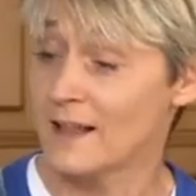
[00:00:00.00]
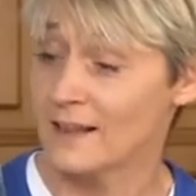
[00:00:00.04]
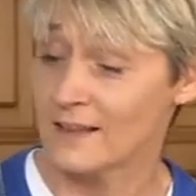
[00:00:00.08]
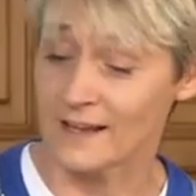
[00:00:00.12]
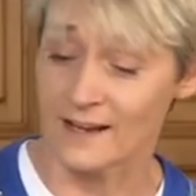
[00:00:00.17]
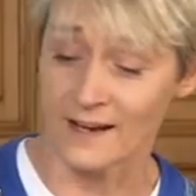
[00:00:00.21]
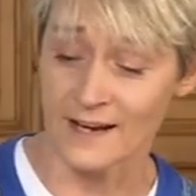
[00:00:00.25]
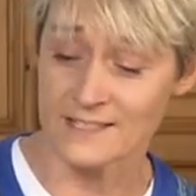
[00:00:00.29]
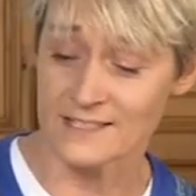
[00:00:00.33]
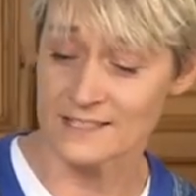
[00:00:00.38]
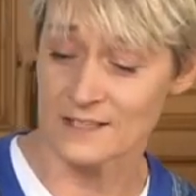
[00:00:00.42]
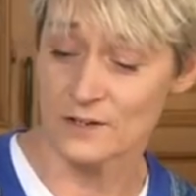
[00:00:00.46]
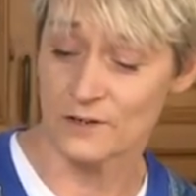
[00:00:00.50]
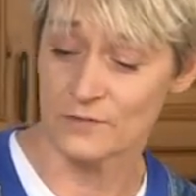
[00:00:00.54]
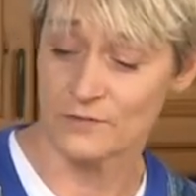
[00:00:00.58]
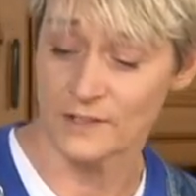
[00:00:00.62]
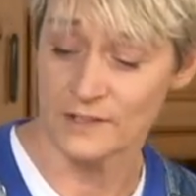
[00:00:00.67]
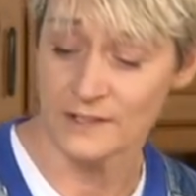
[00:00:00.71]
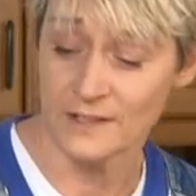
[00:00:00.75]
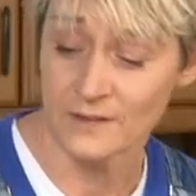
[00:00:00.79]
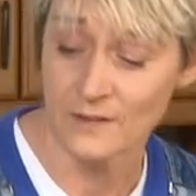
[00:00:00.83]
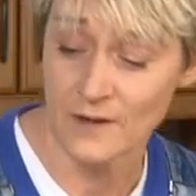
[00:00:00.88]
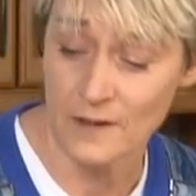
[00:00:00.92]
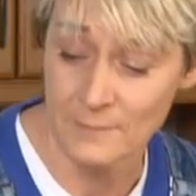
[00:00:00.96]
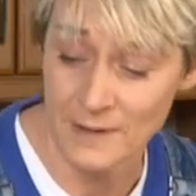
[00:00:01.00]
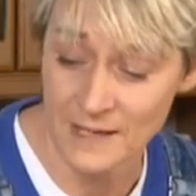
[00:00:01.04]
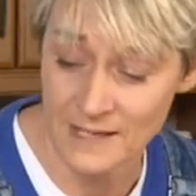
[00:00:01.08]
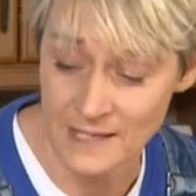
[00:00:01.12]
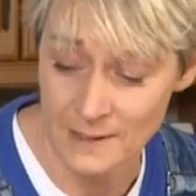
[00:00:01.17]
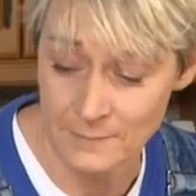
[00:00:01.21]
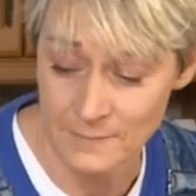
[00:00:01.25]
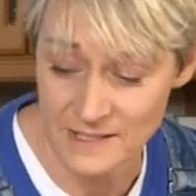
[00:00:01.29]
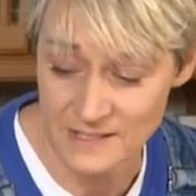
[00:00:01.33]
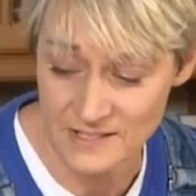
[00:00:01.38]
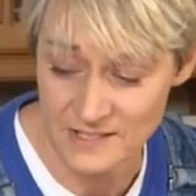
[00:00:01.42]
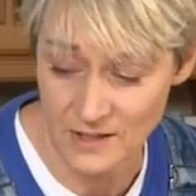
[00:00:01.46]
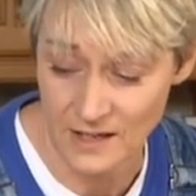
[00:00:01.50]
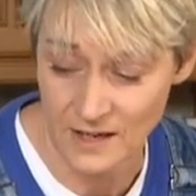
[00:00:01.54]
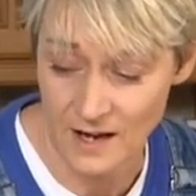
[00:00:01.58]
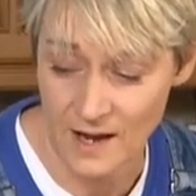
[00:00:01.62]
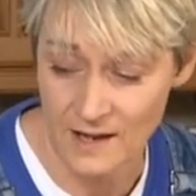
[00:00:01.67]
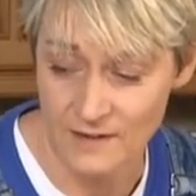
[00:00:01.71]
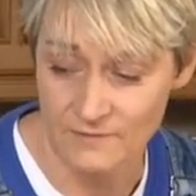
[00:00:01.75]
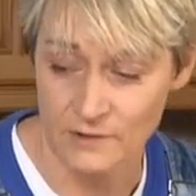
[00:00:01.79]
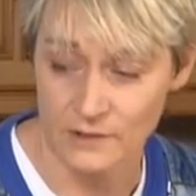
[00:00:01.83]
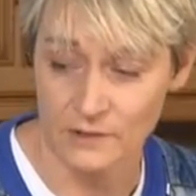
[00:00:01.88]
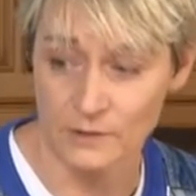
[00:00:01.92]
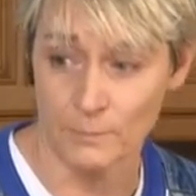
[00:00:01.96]
like I did over here, I made him into
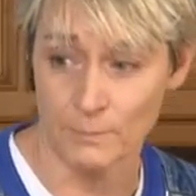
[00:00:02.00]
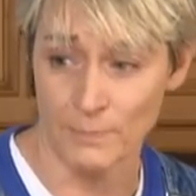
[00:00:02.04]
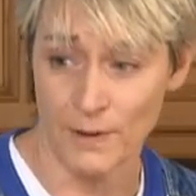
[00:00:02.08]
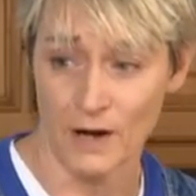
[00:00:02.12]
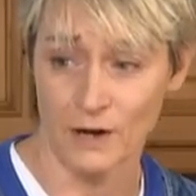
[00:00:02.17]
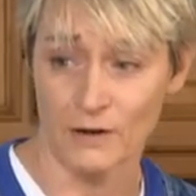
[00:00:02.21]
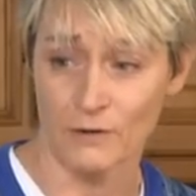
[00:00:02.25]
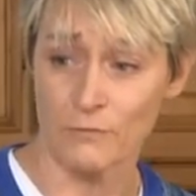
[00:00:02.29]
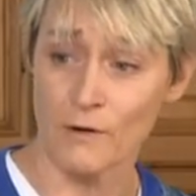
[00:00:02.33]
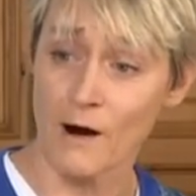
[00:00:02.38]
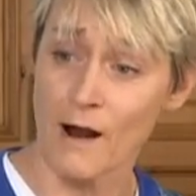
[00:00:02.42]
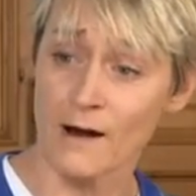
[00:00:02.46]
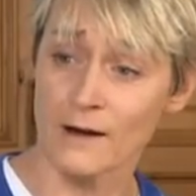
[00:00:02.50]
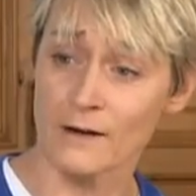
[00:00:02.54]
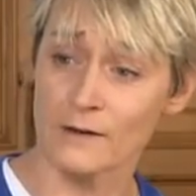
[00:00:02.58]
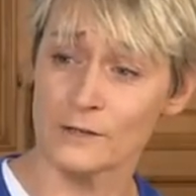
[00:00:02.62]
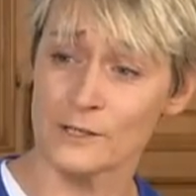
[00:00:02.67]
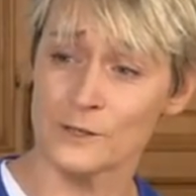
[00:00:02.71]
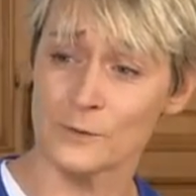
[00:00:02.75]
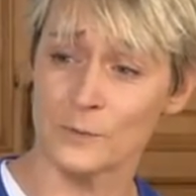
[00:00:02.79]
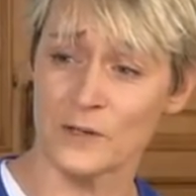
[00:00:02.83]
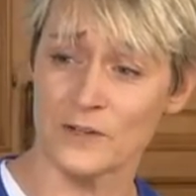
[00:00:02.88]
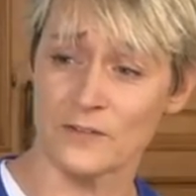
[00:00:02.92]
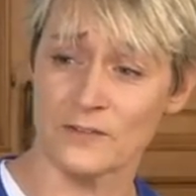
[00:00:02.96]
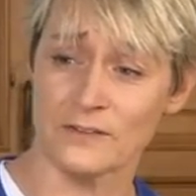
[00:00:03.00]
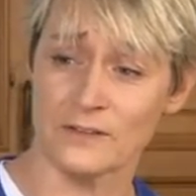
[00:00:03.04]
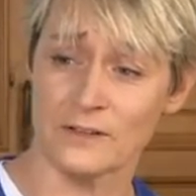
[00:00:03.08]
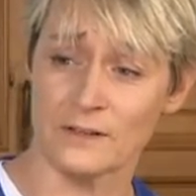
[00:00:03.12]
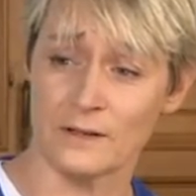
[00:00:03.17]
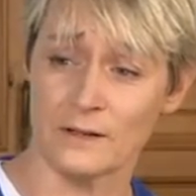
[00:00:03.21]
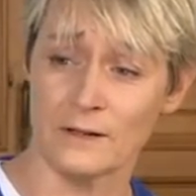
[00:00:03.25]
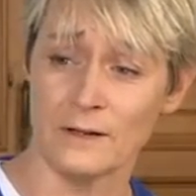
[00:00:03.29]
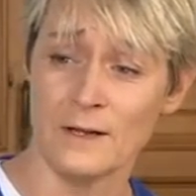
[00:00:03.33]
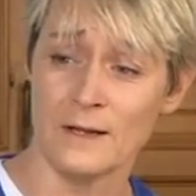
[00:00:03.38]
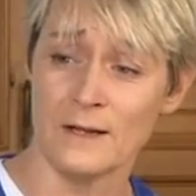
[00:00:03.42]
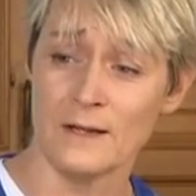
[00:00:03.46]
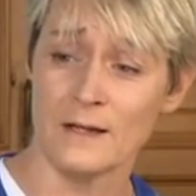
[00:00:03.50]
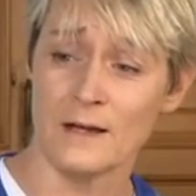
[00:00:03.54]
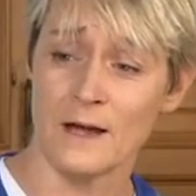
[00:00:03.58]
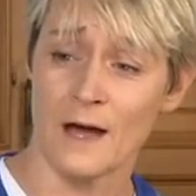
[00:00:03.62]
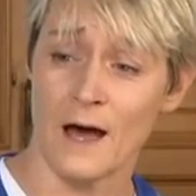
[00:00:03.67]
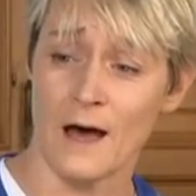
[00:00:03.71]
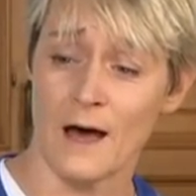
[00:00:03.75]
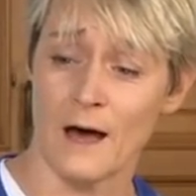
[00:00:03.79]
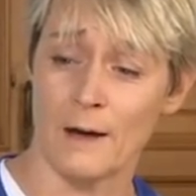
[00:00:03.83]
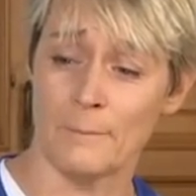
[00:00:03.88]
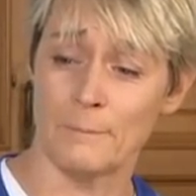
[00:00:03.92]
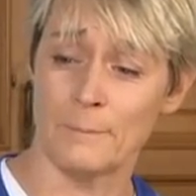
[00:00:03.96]
kind of a little punk rocker with a little
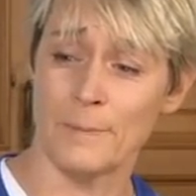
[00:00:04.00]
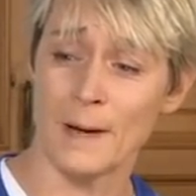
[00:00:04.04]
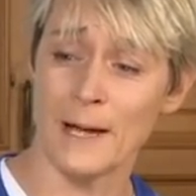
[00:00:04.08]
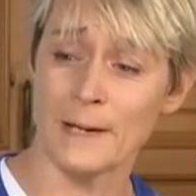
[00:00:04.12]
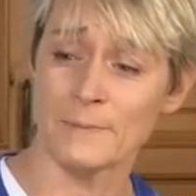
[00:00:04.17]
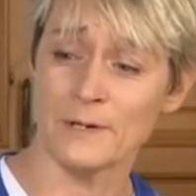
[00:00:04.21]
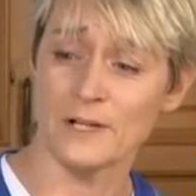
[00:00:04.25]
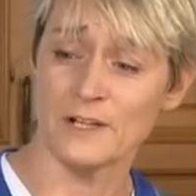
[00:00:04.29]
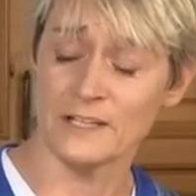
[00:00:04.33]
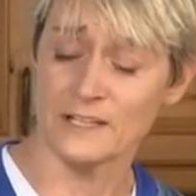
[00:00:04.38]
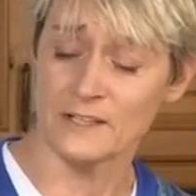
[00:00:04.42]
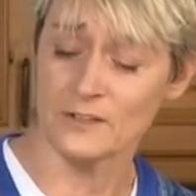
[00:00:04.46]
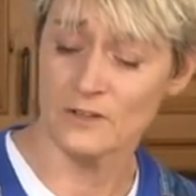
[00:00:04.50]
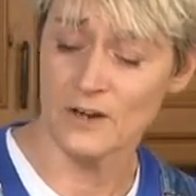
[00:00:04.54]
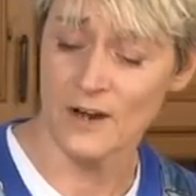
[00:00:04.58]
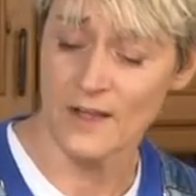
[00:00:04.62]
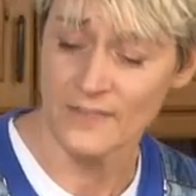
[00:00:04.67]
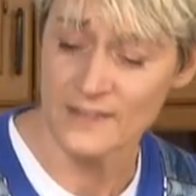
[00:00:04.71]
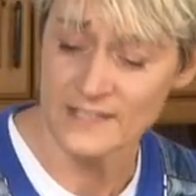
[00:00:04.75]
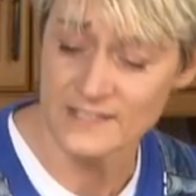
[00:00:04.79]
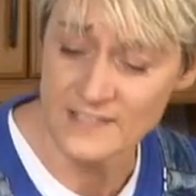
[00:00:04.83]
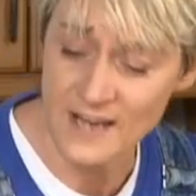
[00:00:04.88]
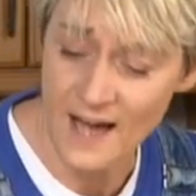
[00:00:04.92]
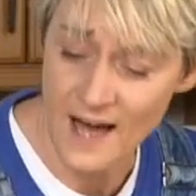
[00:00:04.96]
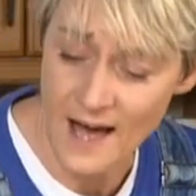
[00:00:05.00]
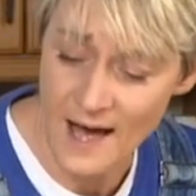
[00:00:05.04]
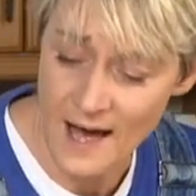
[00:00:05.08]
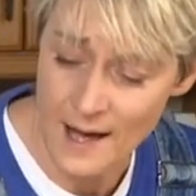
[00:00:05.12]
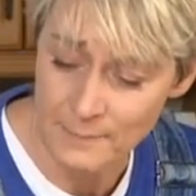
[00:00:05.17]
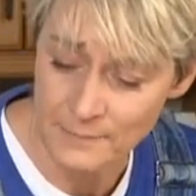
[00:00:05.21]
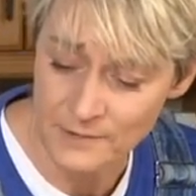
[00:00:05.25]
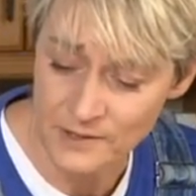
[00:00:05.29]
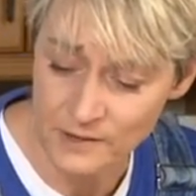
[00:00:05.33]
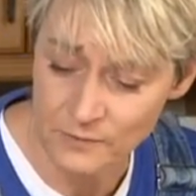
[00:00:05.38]
uh, pipe cleaner on the top.